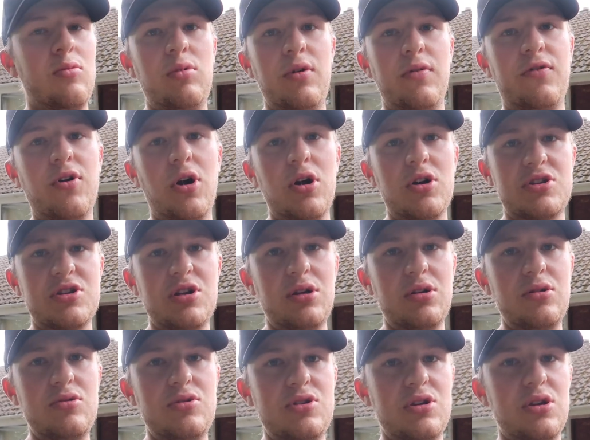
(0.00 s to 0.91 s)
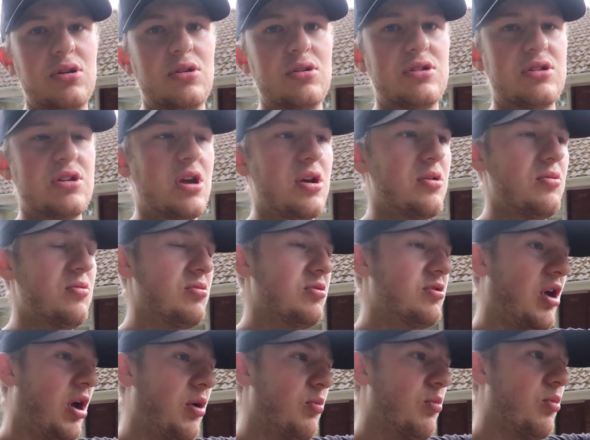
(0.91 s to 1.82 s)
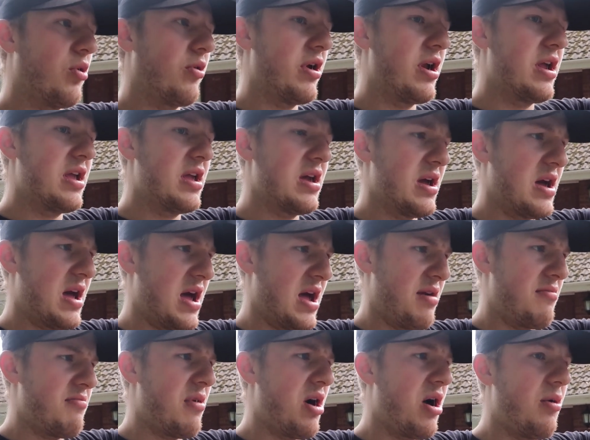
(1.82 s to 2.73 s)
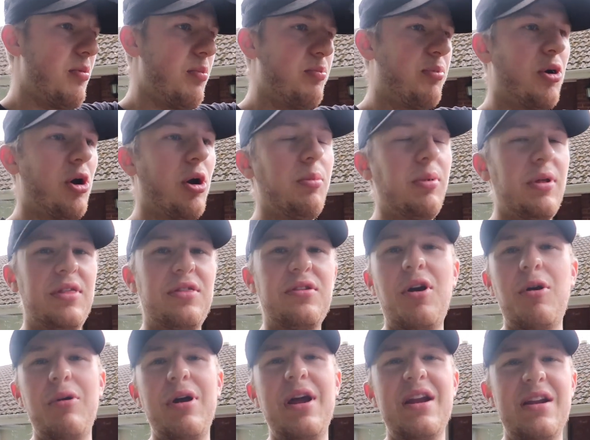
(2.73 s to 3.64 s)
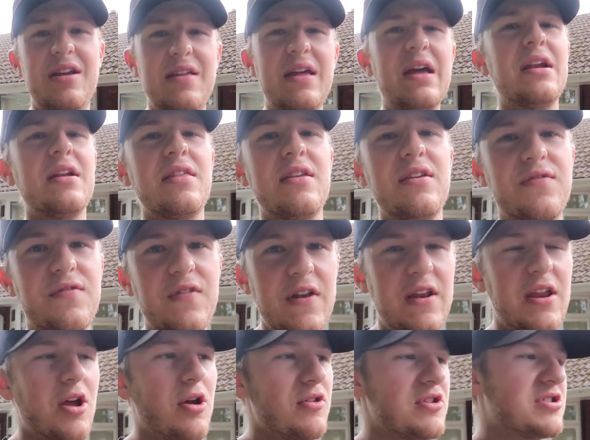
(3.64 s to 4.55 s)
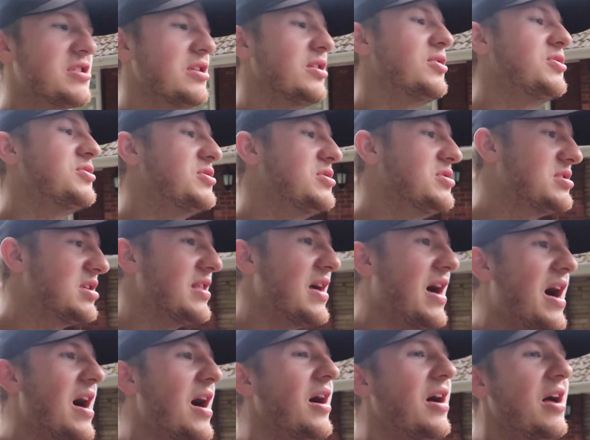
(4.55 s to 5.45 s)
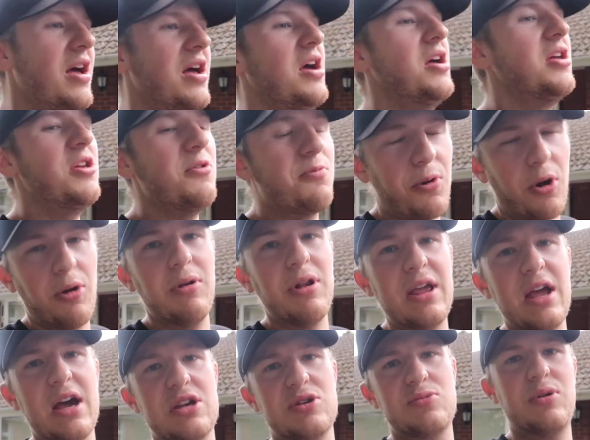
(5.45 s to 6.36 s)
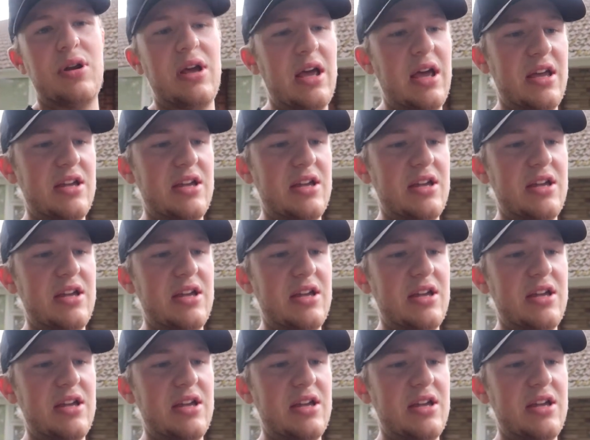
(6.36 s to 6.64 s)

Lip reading: we've got a solution, so don't worry. I'll probably throw it in at the end of this video, the solution to that. You've probably guessed what it